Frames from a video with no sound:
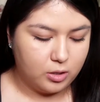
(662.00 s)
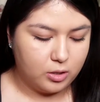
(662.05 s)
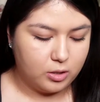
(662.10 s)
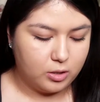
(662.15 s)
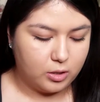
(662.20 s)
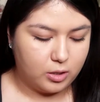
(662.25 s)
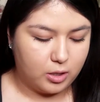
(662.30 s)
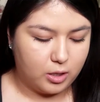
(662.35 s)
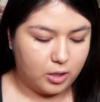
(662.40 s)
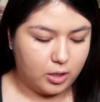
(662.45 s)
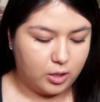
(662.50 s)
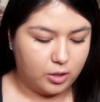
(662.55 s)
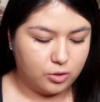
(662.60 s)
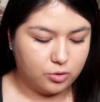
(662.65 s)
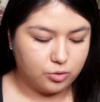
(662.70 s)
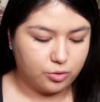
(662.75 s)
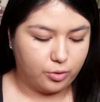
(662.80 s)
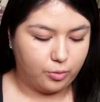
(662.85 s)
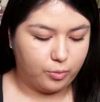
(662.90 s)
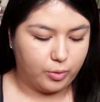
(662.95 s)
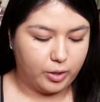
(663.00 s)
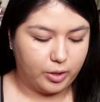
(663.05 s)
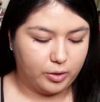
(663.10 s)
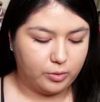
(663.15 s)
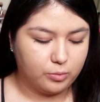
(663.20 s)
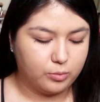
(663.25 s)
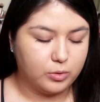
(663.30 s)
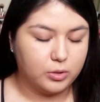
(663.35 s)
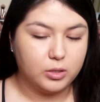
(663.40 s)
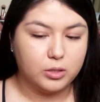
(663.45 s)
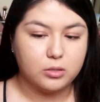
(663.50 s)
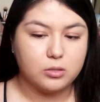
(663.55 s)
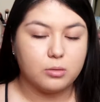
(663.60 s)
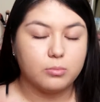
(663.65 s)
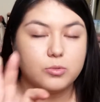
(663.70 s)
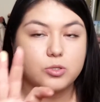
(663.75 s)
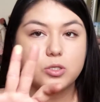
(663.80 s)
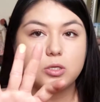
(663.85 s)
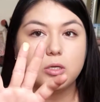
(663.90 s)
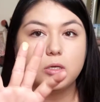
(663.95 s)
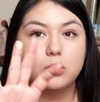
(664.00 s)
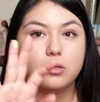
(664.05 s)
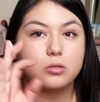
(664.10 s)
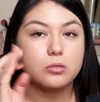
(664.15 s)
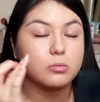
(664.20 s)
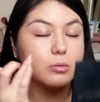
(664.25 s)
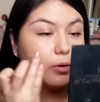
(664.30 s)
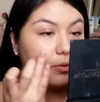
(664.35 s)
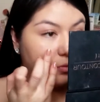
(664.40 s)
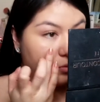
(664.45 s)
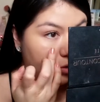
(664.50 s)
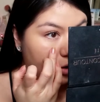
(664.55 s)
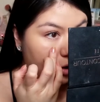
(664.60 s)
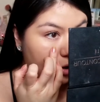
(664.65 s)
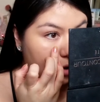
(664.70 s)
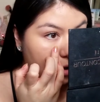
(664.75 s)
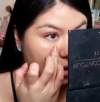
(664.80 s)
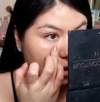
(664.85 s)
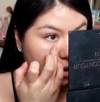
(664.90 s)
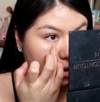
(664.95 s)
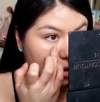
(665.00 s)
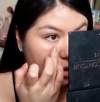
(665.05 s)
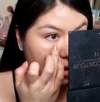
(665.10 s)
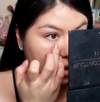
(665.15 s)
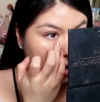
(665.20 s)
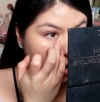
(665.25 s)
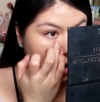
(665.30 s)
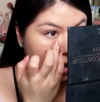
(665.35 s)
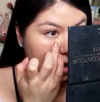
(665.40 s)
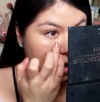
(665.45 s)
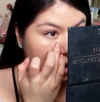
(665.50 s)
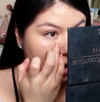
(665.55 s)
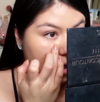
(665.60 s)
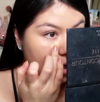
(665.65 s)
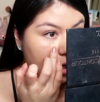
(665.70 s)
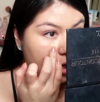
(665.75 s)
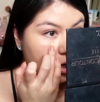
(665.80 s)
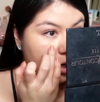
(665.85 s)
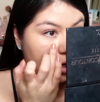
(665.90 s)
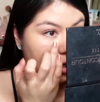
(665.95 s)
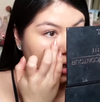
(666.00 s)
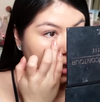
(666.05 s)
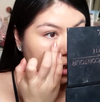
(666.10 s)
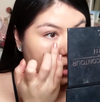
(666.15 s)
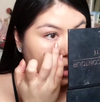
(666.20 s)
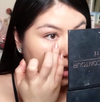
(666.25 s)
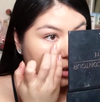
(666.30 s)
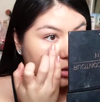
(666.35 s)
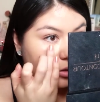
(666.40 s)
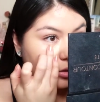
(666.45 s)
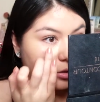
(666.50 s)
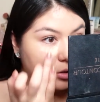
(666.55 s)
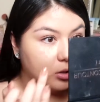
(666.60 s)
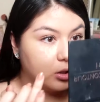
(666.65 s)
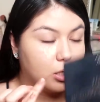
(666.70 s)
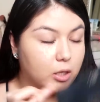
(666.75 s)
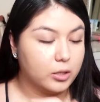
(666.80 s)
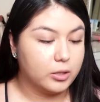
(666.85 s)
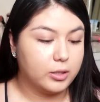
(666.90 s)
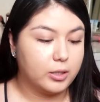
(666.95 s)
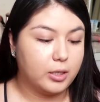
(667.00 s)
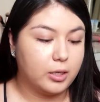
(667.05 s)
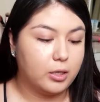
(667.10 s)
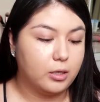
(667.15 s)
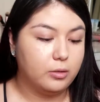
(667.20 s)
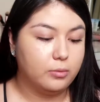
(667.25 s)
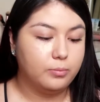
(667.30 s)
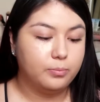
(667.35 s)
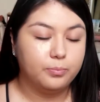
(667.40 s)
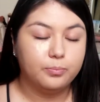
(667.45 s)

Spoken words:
the H Rewind one. So I'm just gonna use my finger, kind of dot that